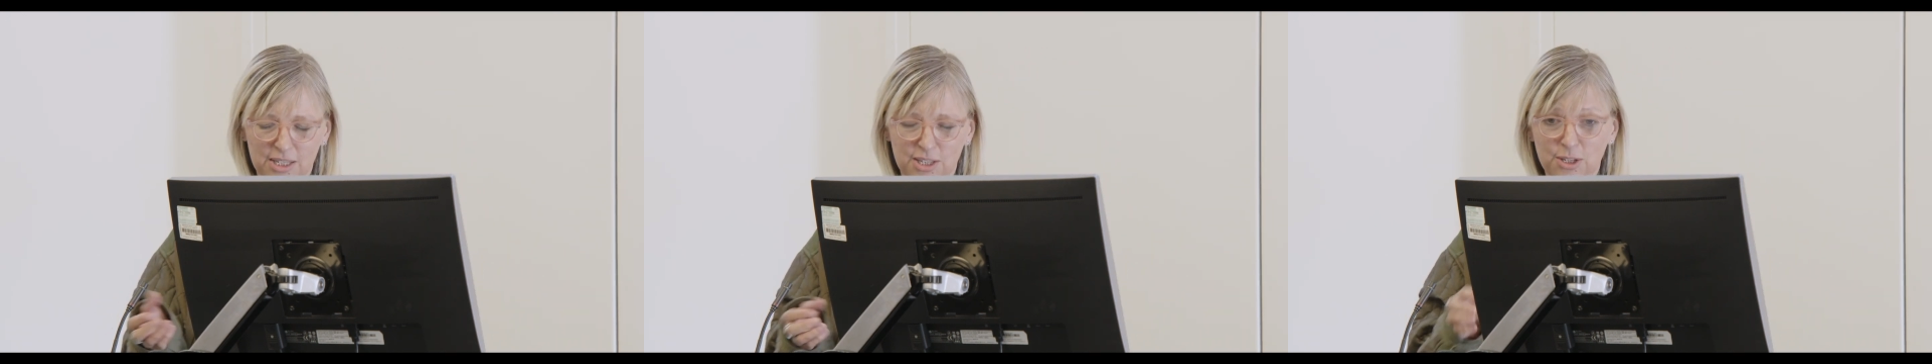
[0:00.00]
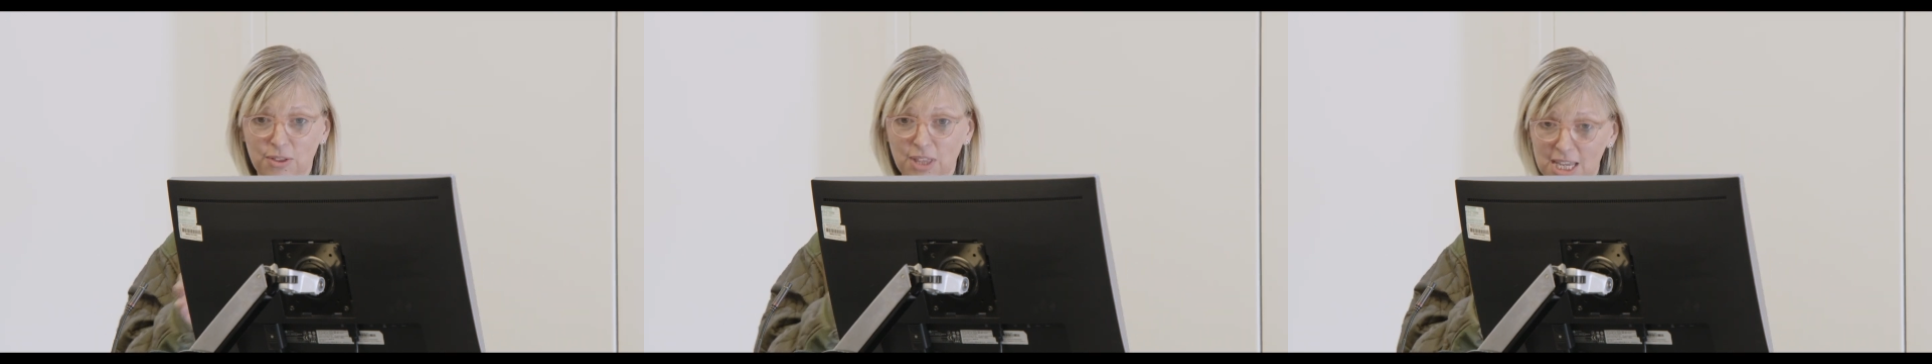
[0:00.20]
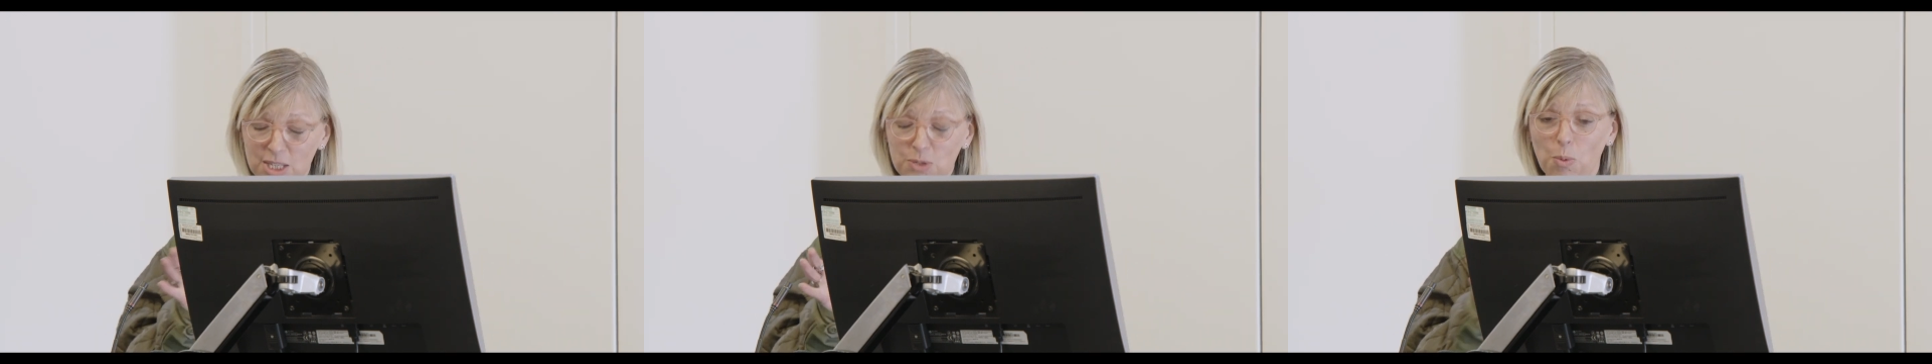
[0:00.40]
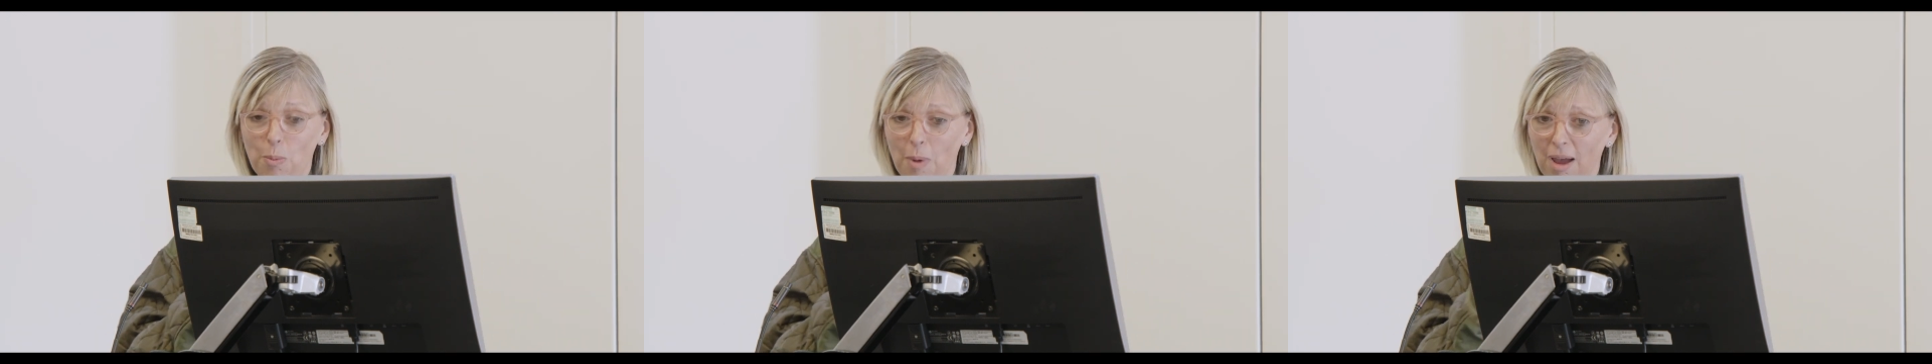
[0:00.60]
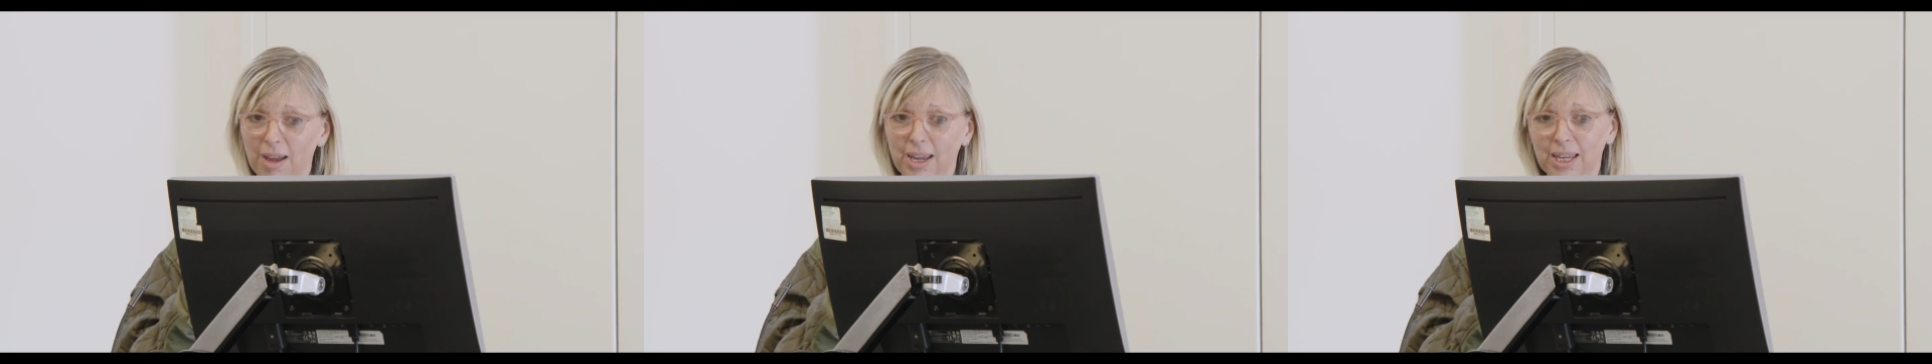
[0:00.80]
So these were
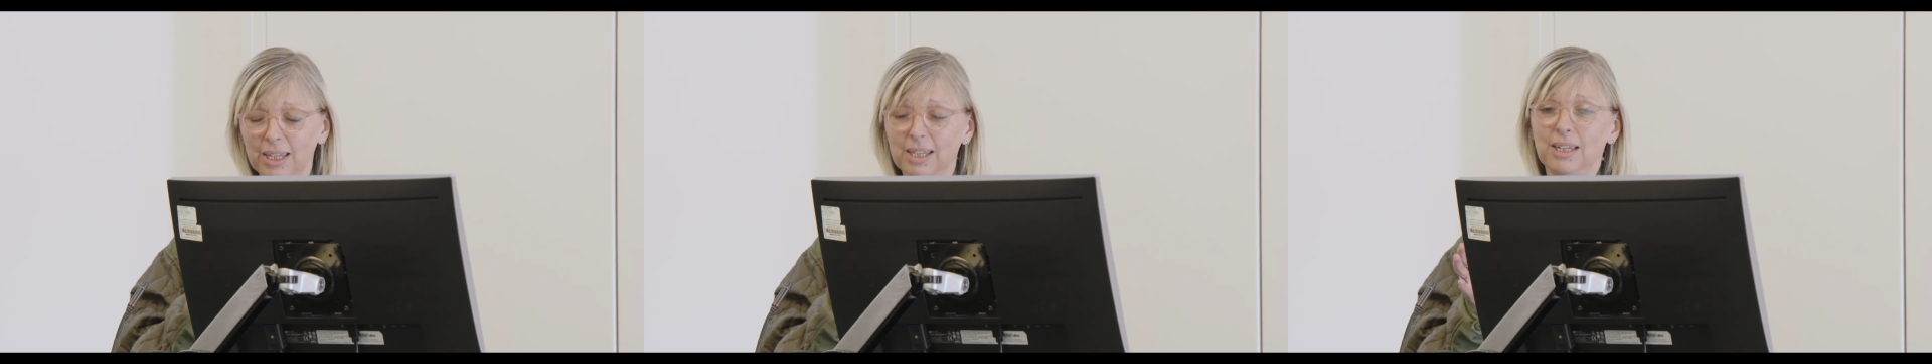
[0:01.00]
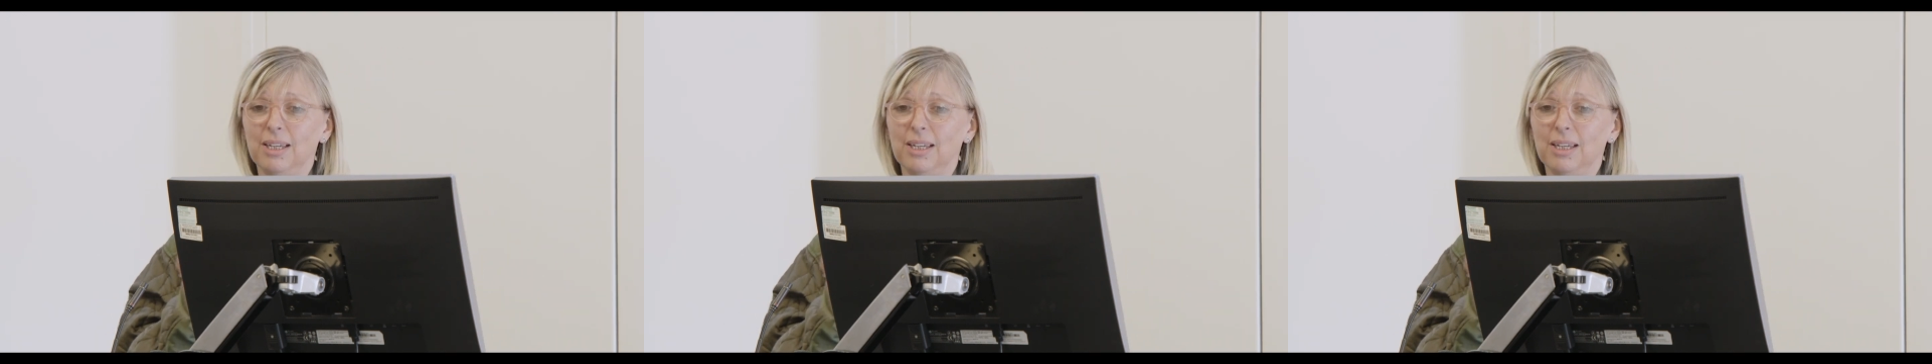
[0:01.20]
my